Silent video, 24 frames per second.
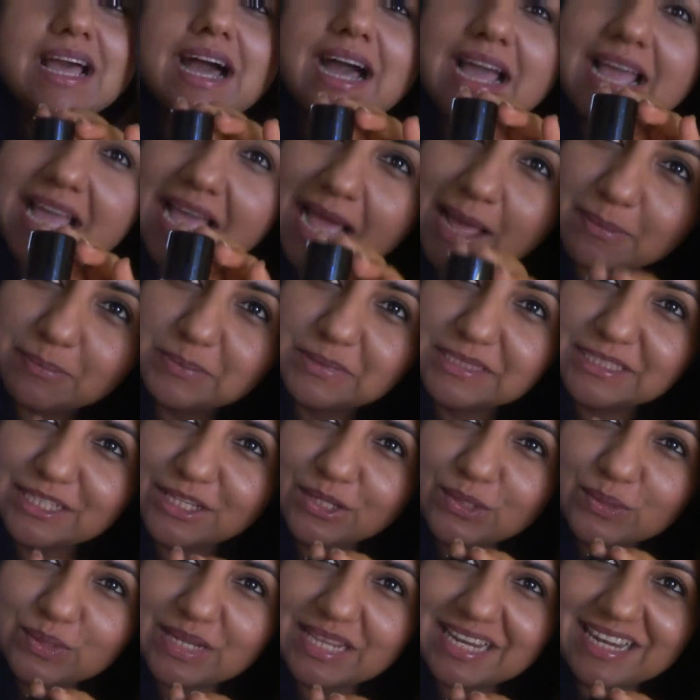I
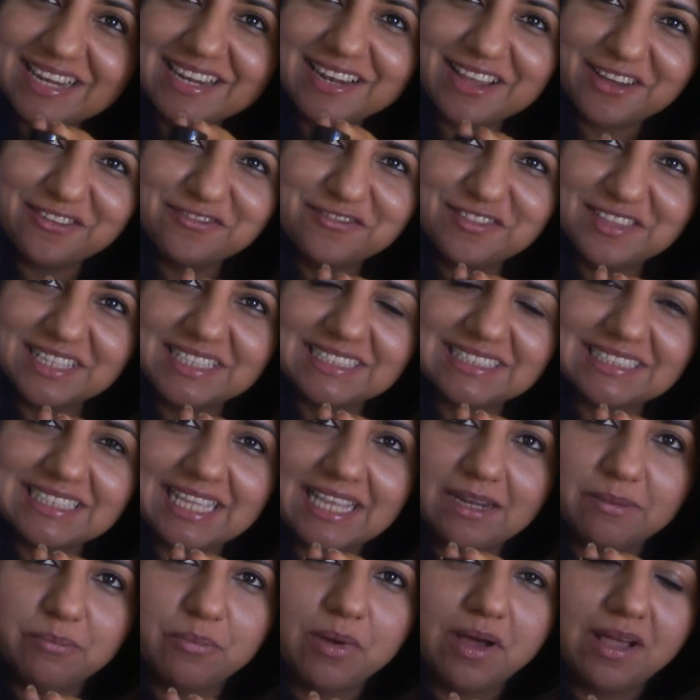absolutely love this
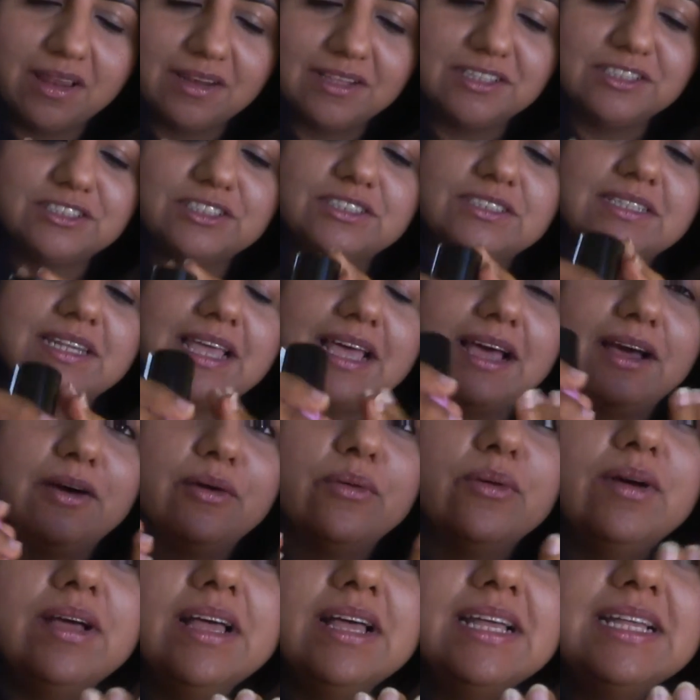nail polish.
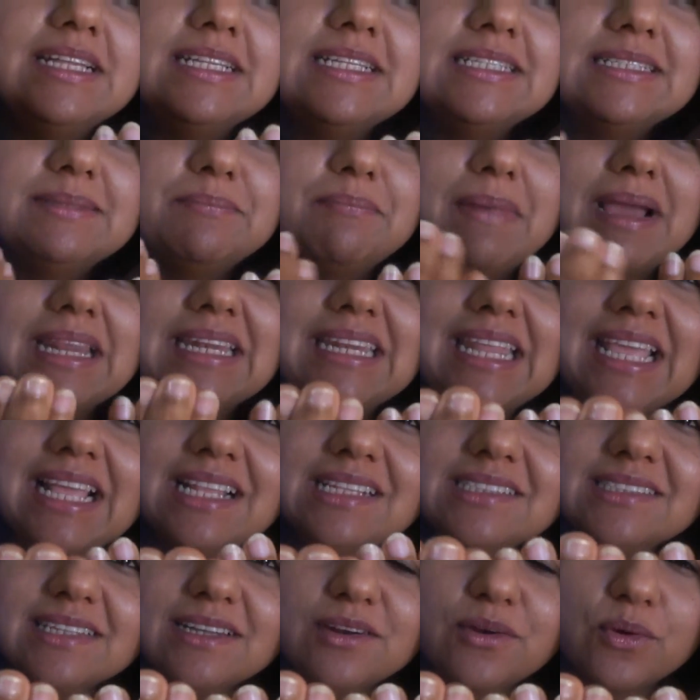Now, my
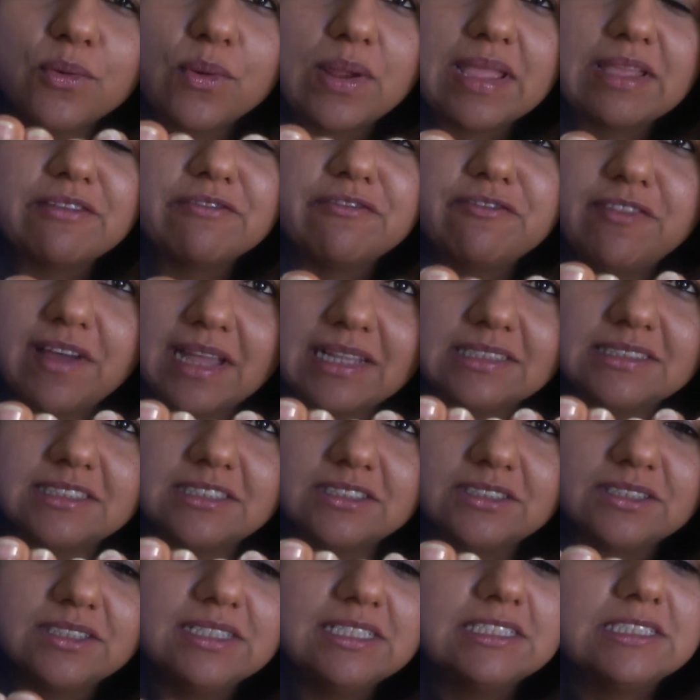nails are growing
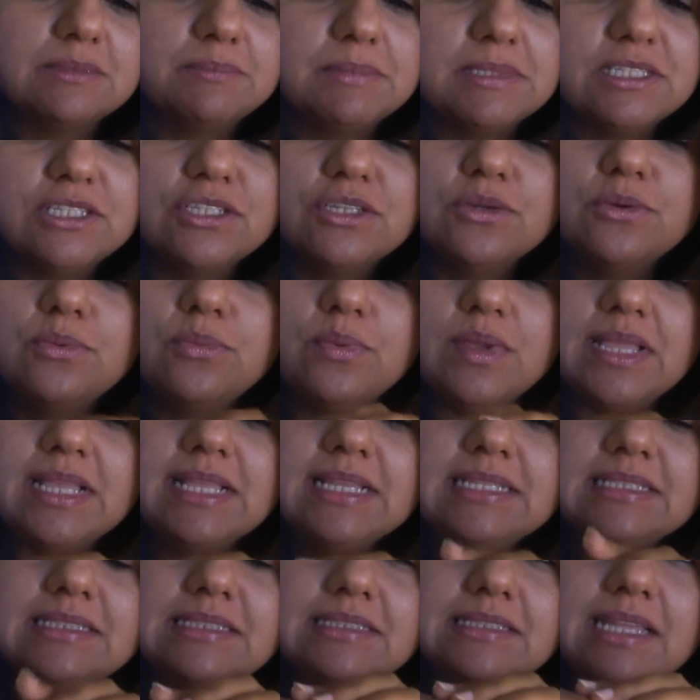faster. It's been two
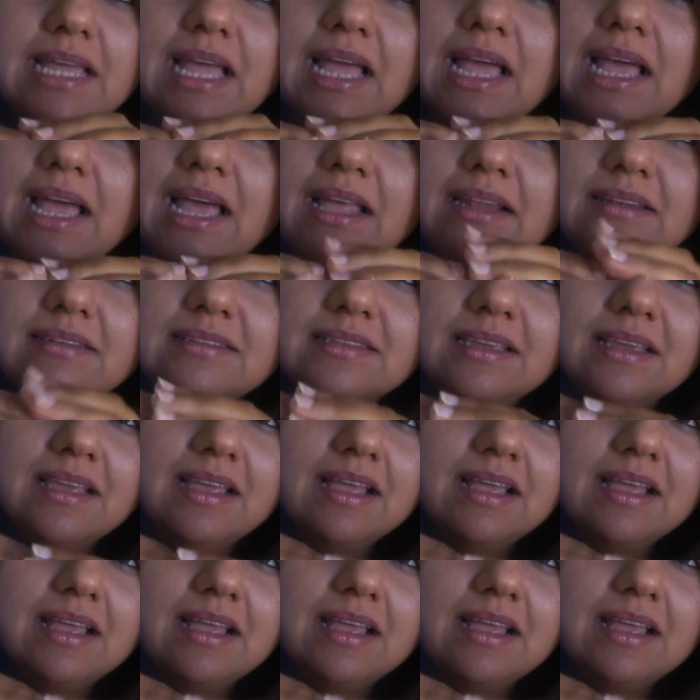weeks and